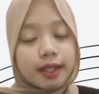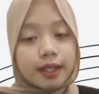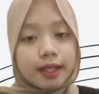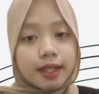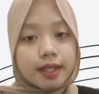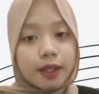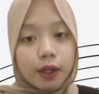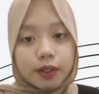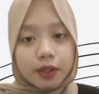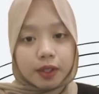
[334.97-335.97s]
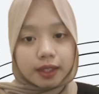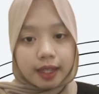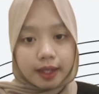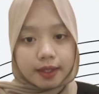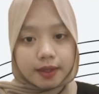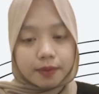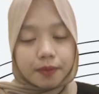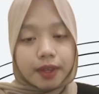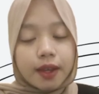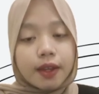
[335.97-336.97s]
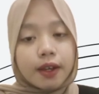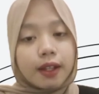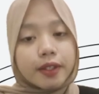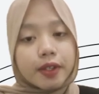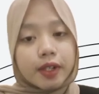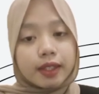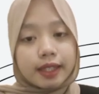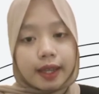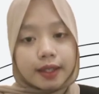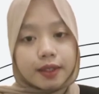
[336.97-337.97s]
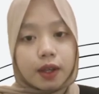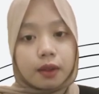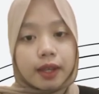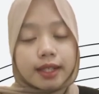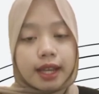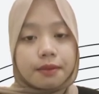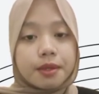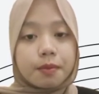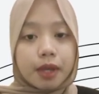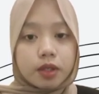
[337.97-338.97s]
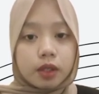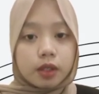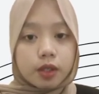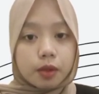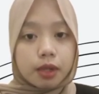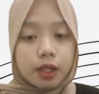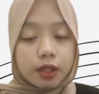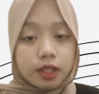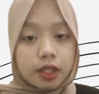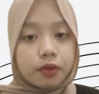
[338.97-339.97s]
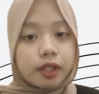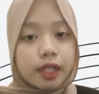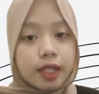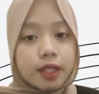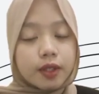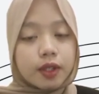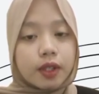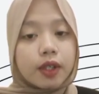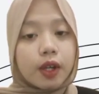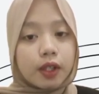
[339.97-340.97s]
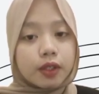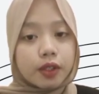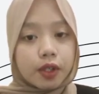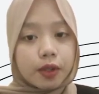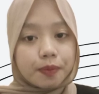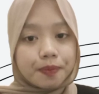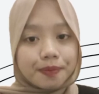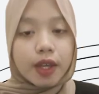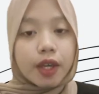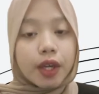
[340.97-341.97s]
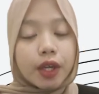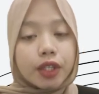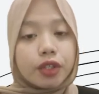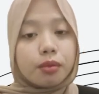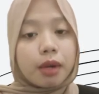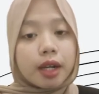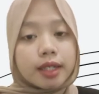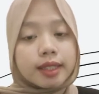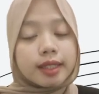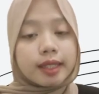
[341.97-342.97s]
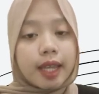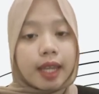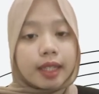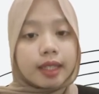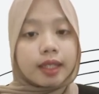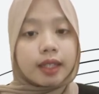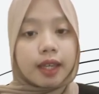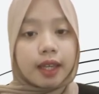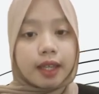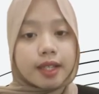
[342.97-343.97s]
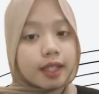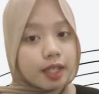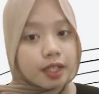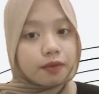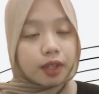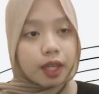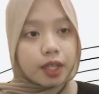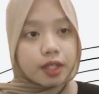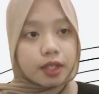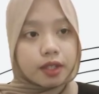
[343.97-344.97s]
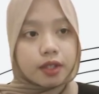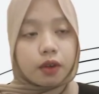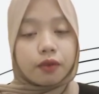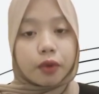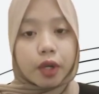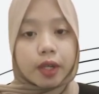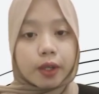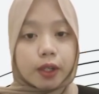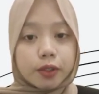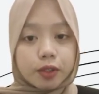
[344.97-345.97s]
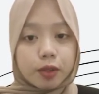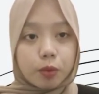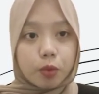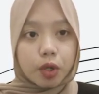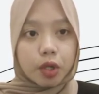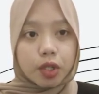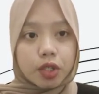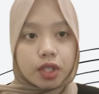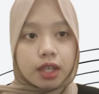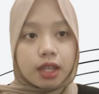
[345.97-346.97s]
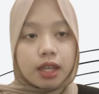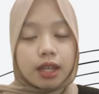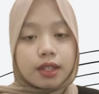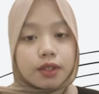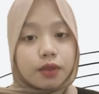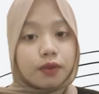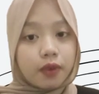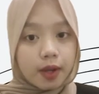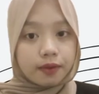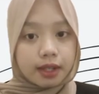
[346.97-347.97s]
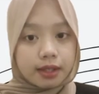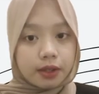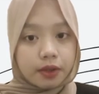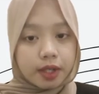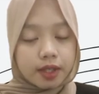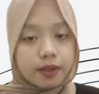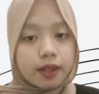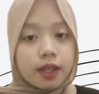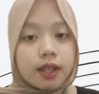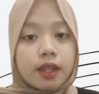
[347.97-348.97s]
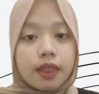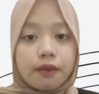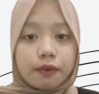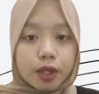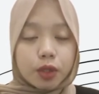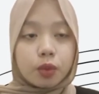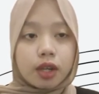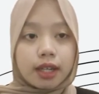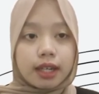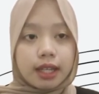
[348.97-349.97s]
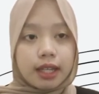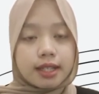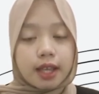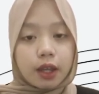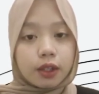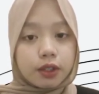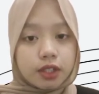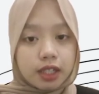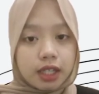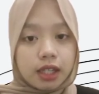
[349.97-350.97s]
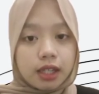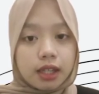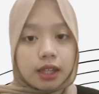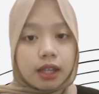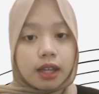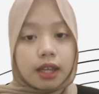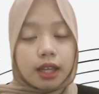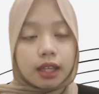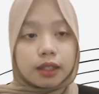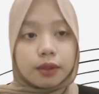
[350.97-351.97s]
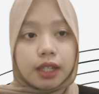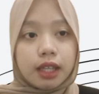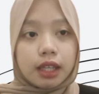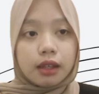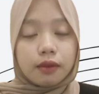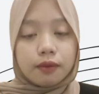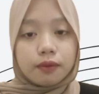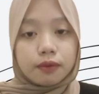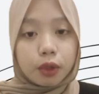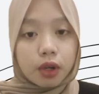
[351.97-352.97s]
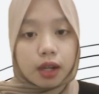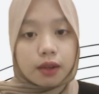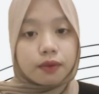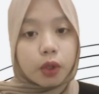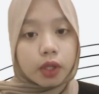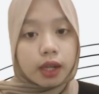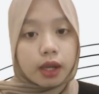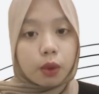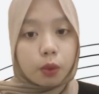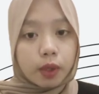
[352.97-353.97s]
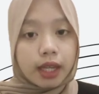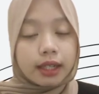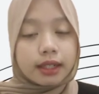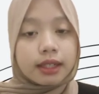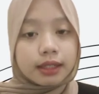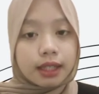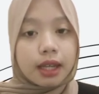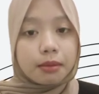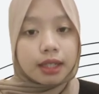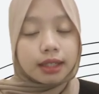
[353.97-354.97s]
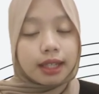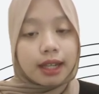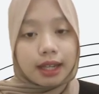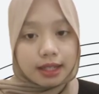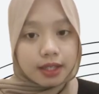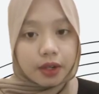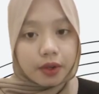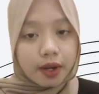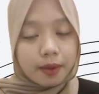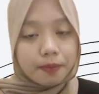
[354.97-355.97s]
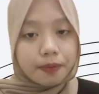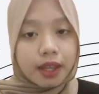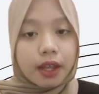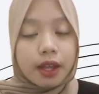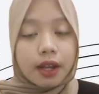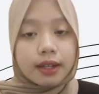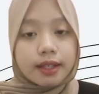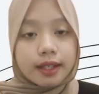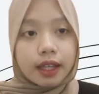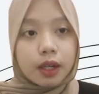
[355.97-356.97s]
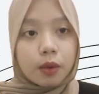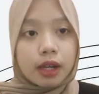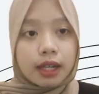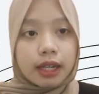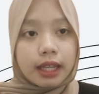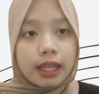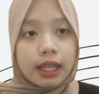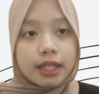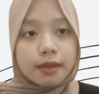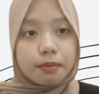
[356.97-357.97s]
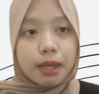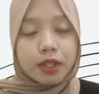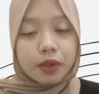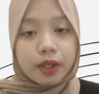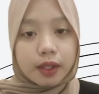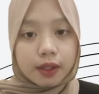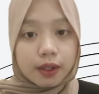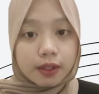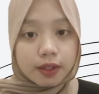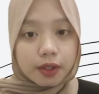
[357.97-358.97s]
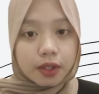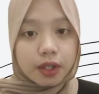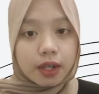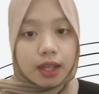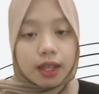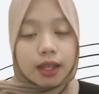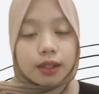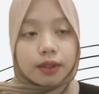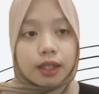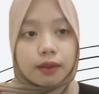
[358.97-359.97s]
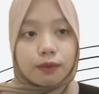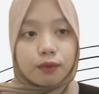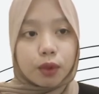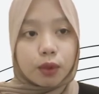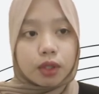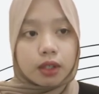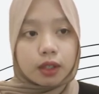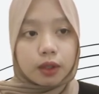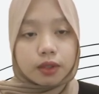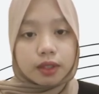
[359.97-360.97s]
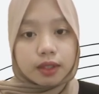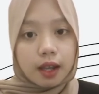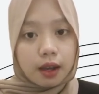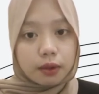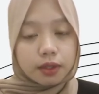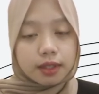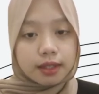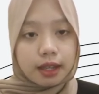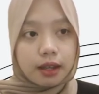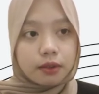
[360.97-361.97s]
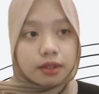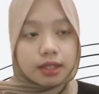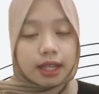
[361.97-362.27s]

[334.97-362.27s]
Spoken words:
is cultural text. Cultural texts always have special terminology related to the culture. Newmark states his classifications of foreign cultural words into 5 categories. The first one is ecology, including flora, fauna, wind, climate, and etc. The second one is material culture, including food, clothes, house, towns, and